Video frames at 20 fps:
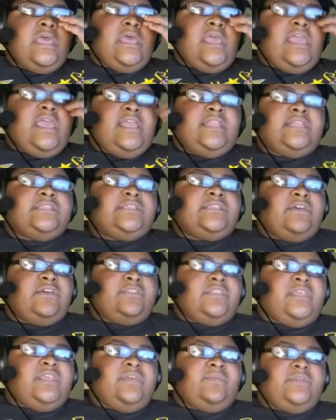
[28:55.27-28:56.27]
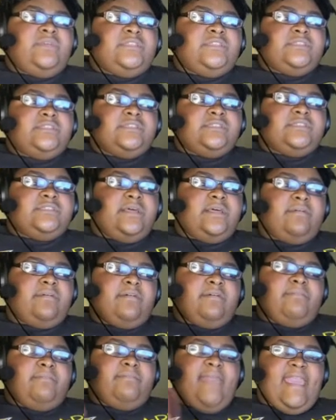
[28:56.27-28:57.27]
in this whole thing, which is
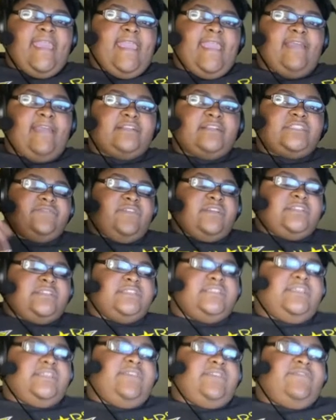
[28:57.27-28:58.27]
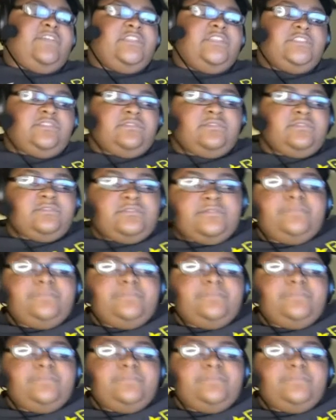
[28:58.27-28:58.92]
the main characters versus the officials.